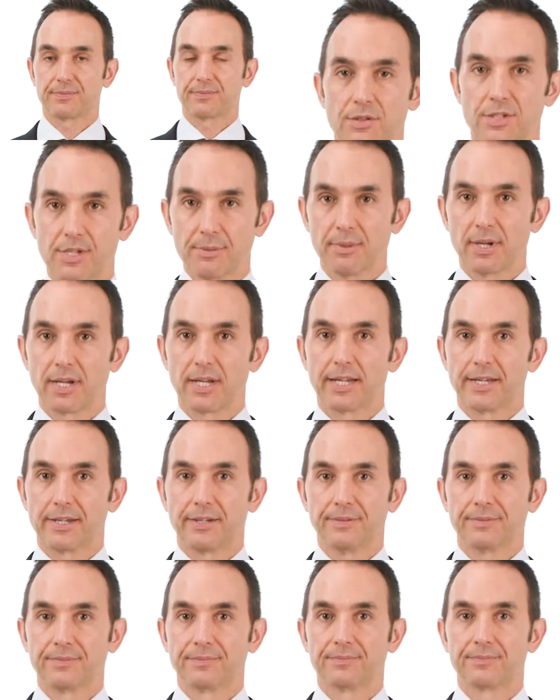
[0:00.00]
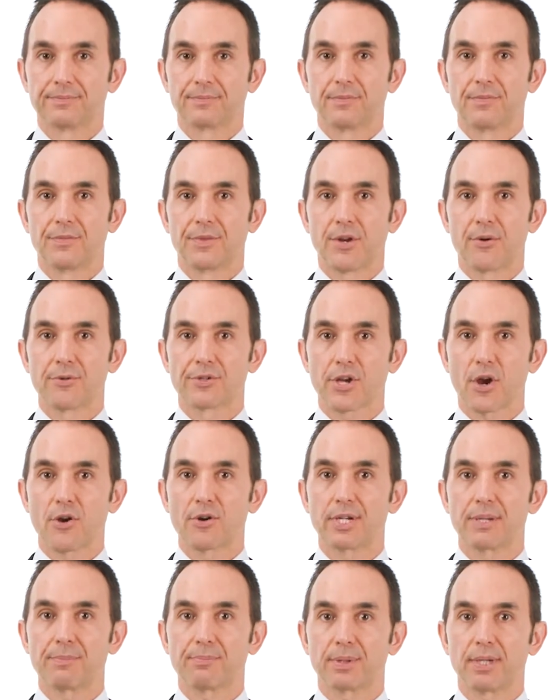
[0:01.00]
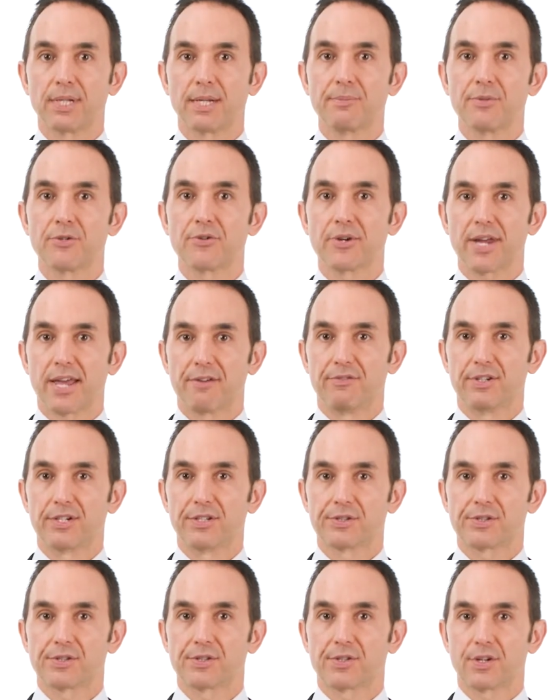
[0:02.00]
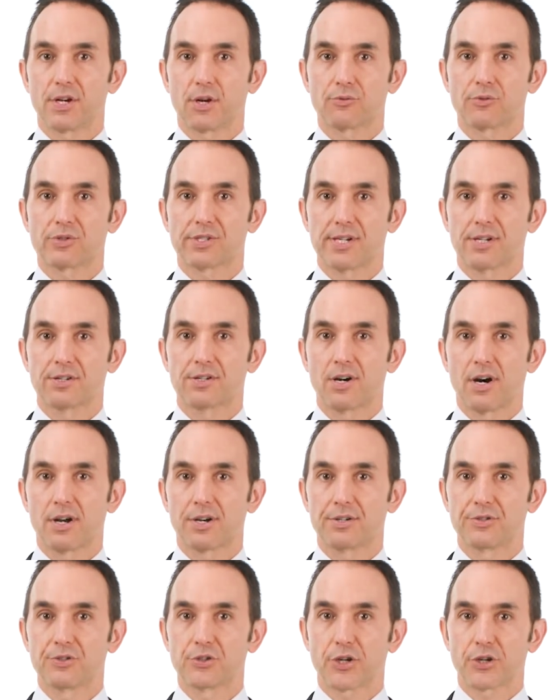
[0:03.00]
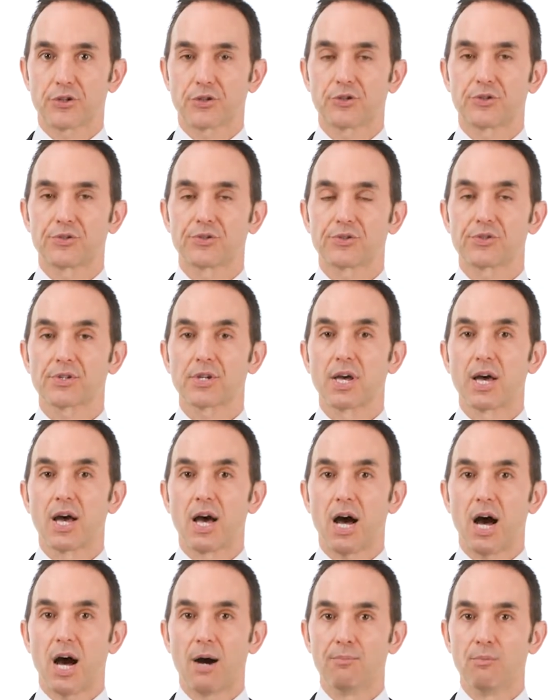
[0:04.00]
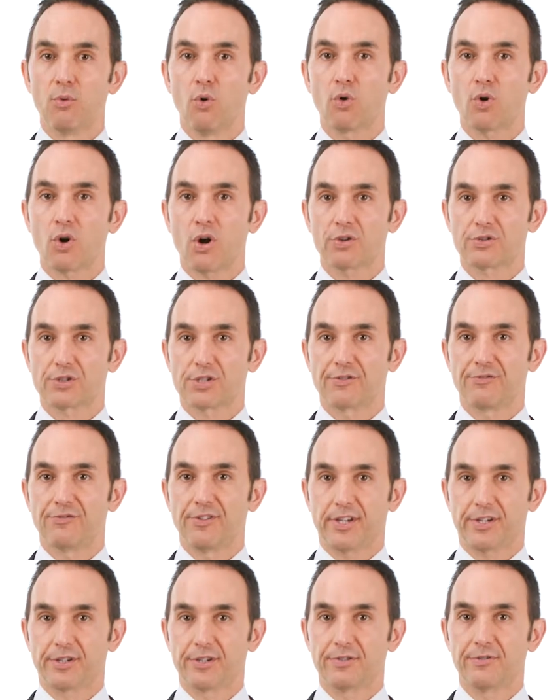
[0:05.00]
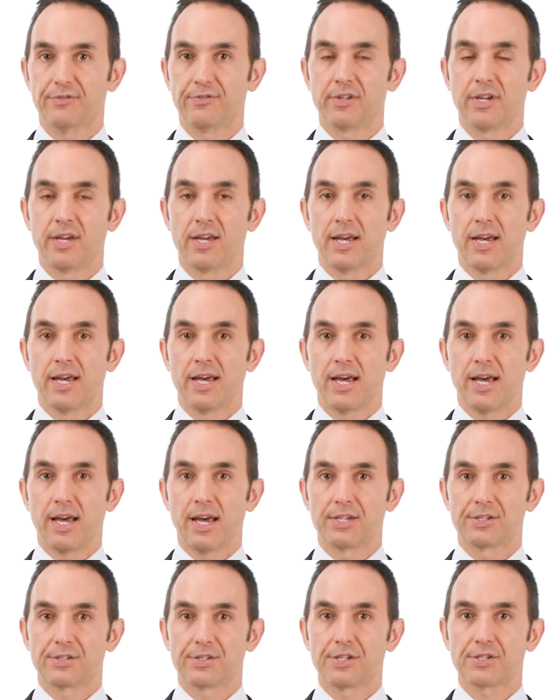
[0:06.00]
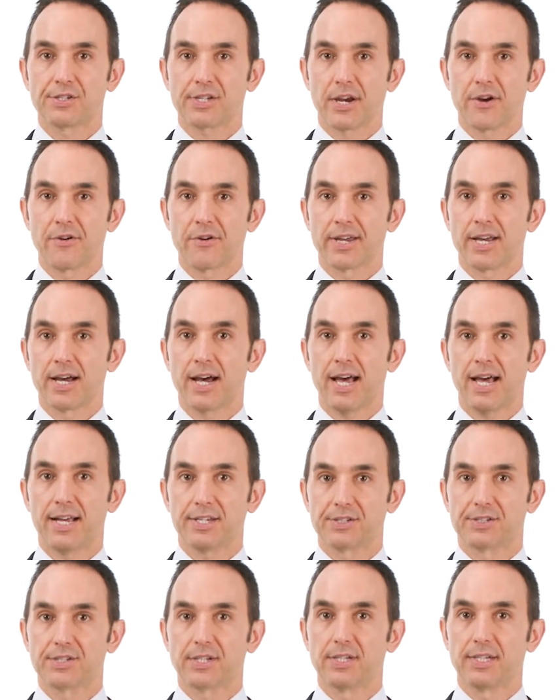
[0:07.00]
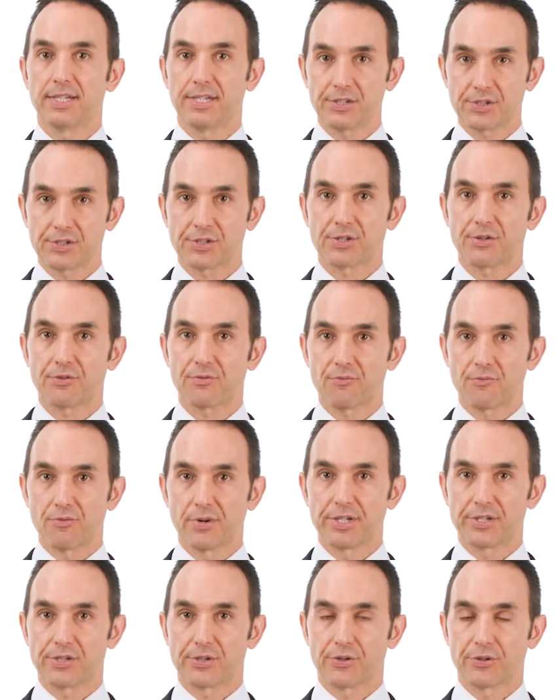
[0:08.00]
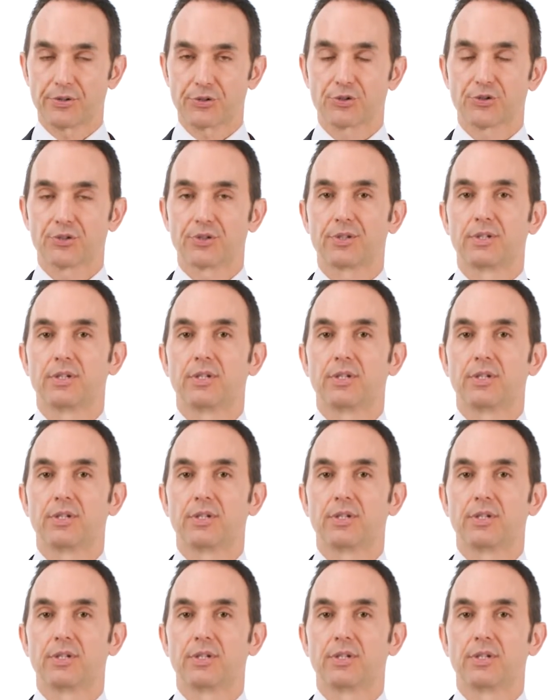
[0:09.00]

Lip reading: Similarly, there is only preliminary evidence that ultrasound-guided injections are more cost-effective, as this area has the least research.